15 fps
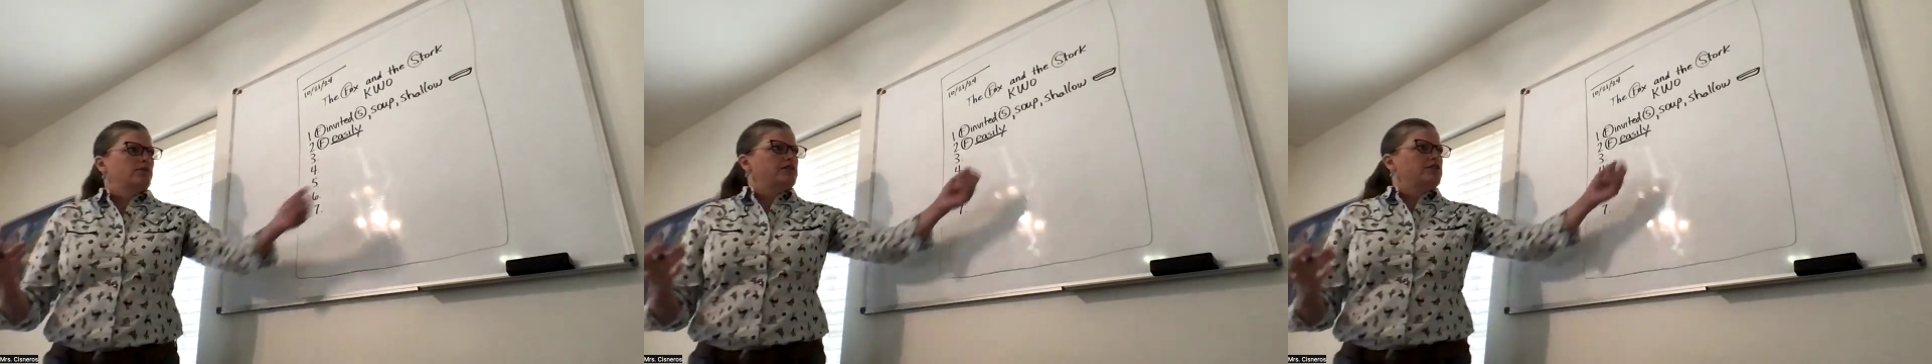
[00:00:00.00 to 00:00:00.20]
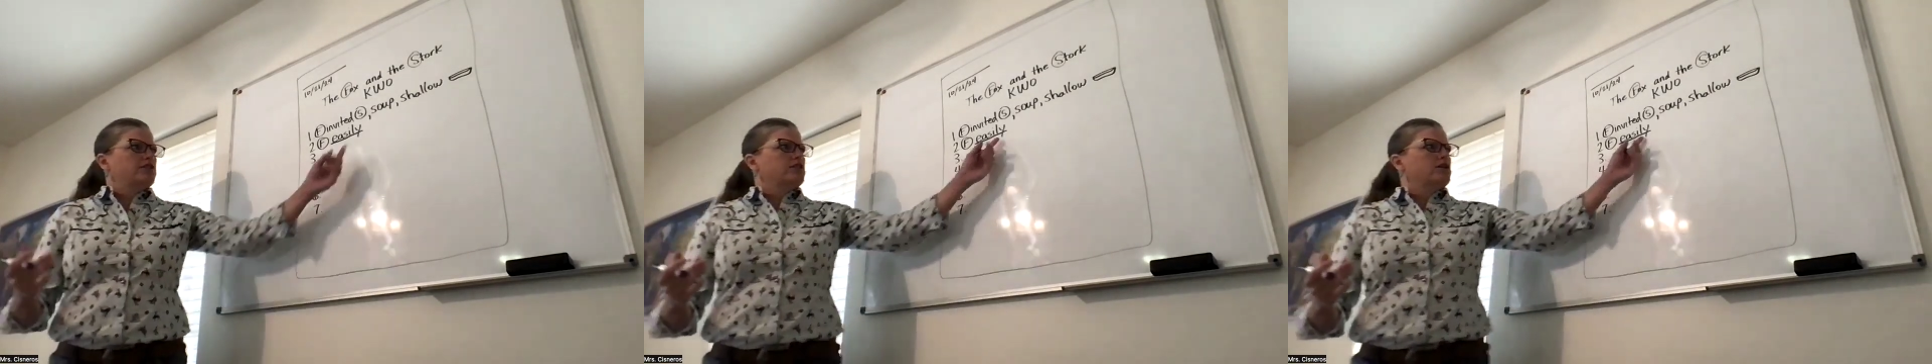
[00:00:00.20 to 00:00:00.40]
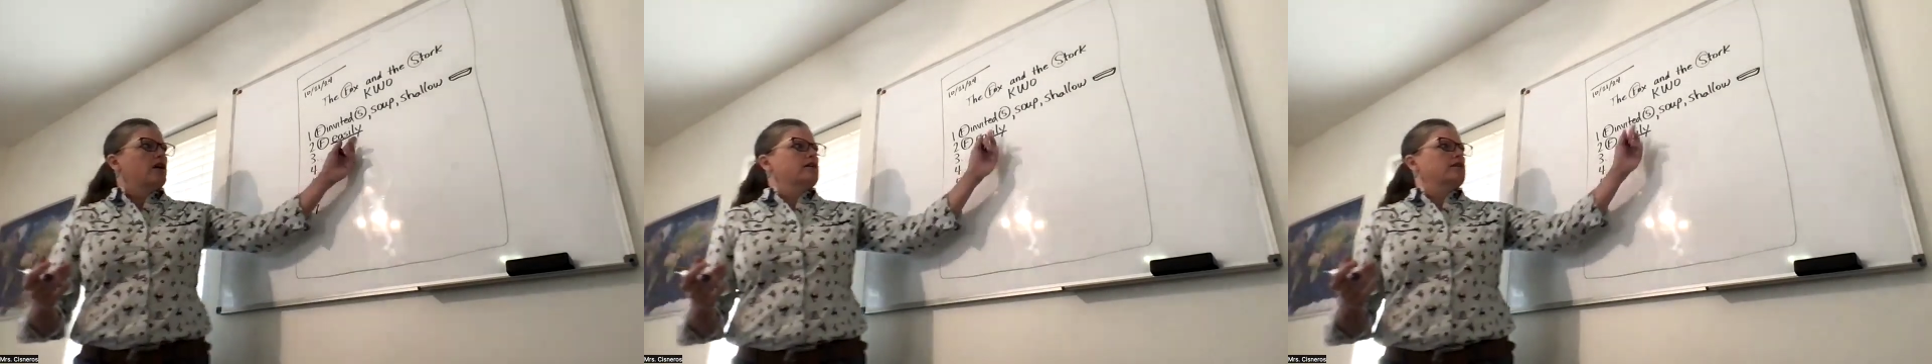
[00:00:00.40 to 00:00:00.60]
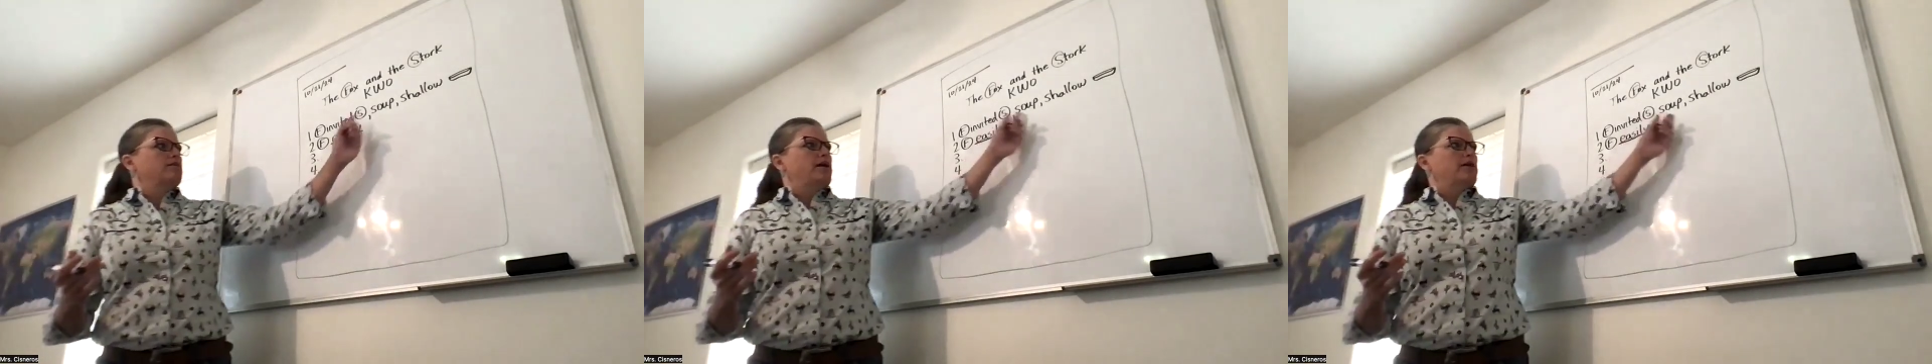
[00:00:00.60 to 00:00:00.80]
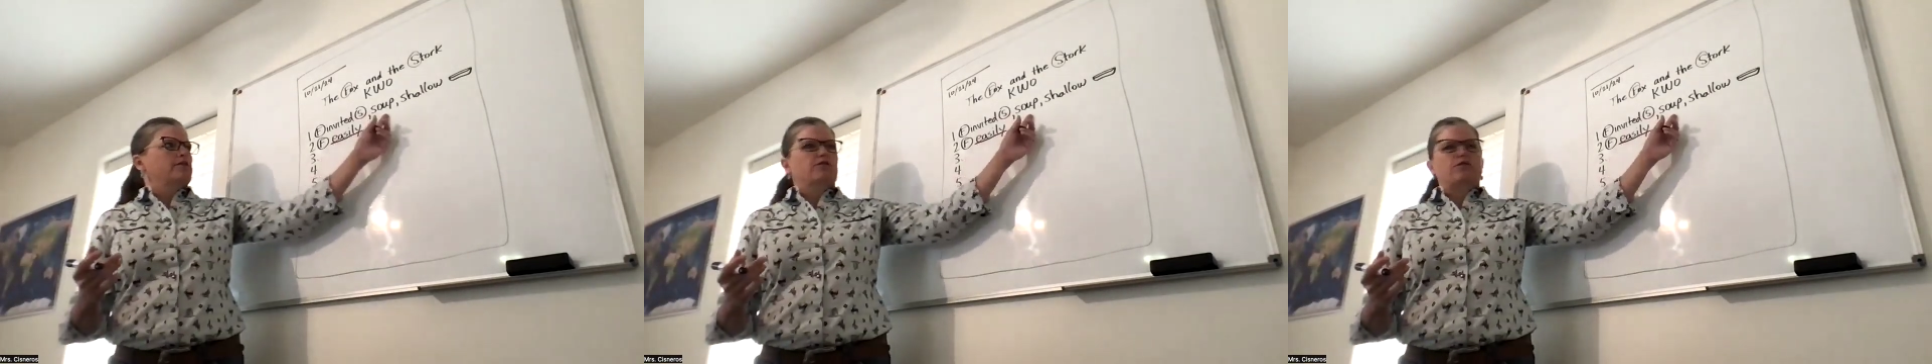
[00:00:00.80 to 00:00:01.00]
we just talked
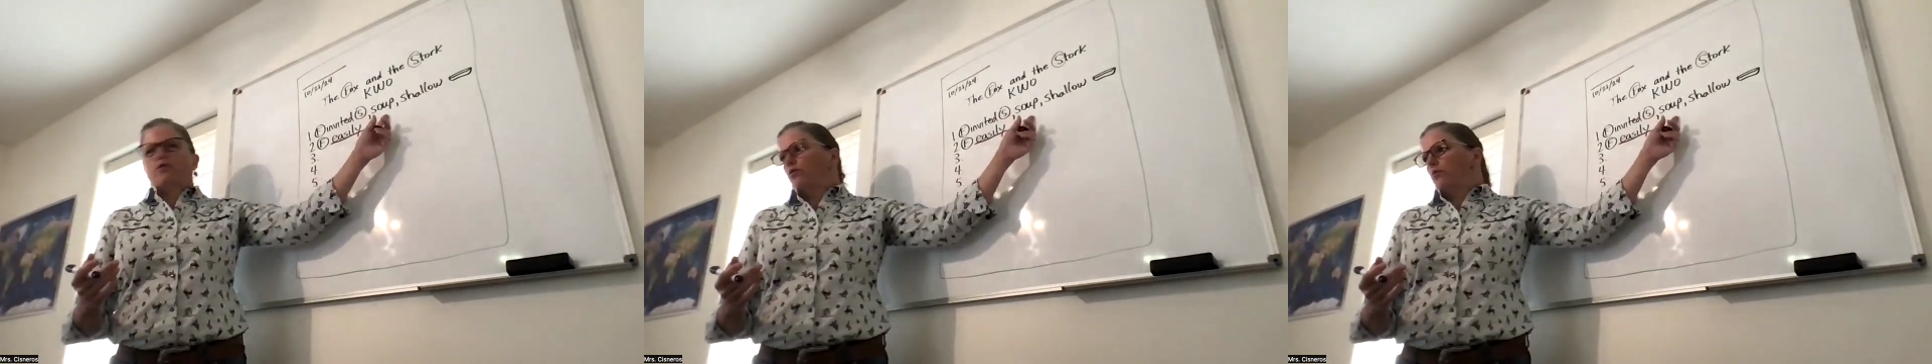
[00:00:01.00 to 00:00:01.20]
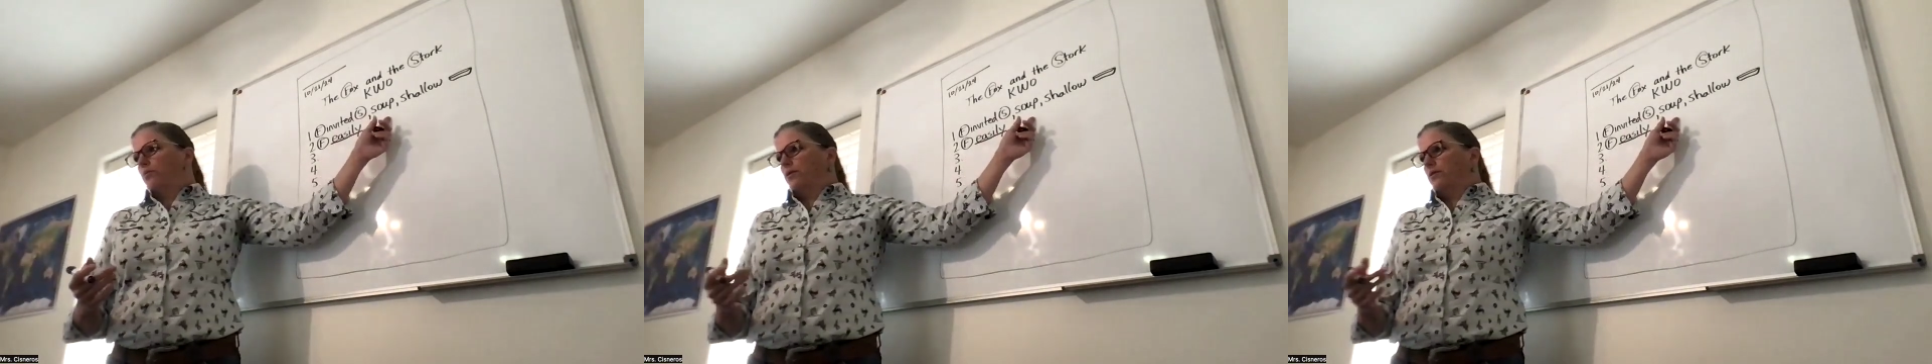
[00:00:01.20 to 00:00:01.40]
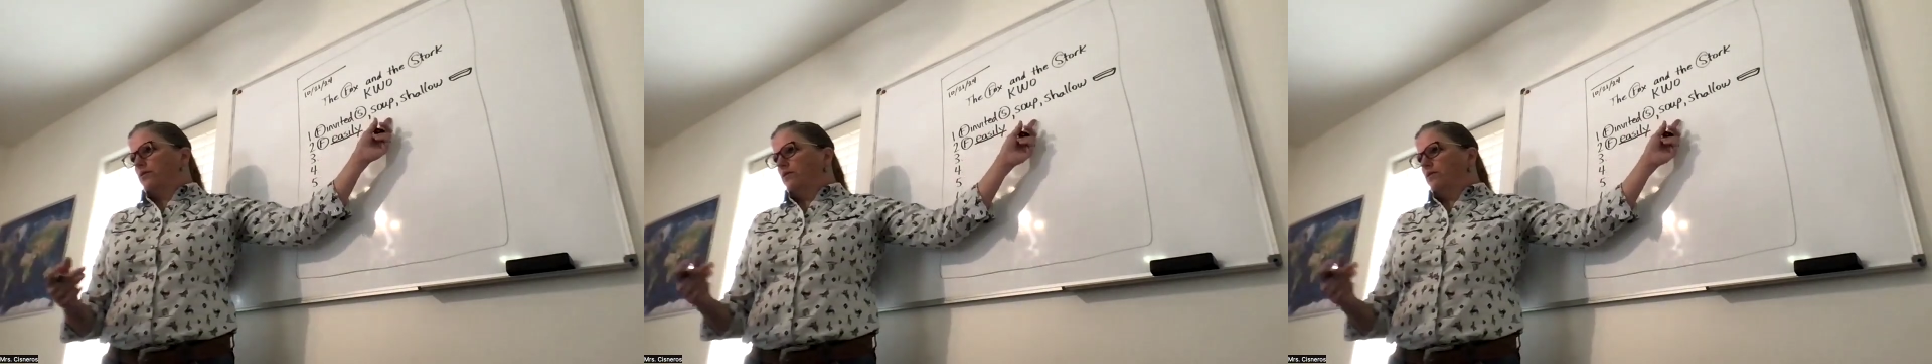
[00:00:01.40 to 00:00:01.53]
about soup,